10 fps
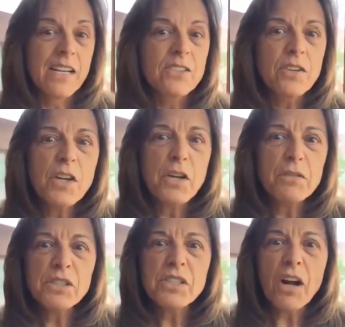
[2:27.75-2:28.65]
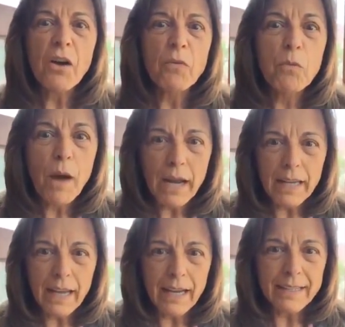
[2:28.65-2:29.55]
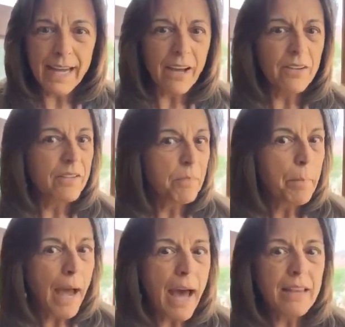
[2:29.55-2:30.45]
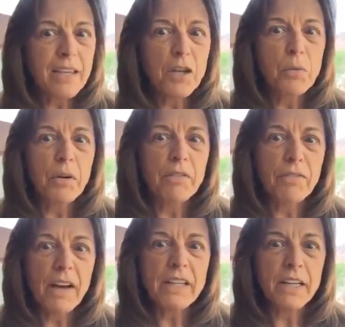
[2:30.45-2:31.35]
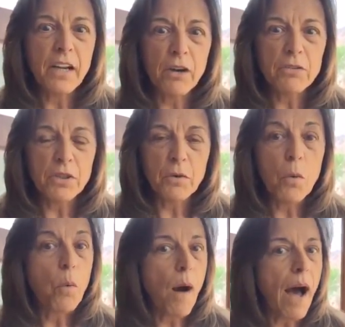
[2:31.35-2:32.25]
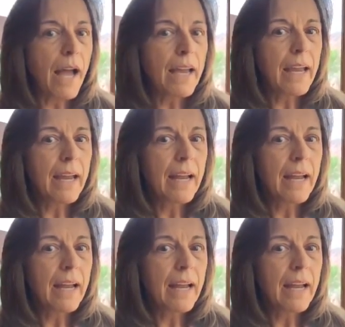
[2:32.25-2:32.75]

So you start running down the path that you were afraid to go to. Why?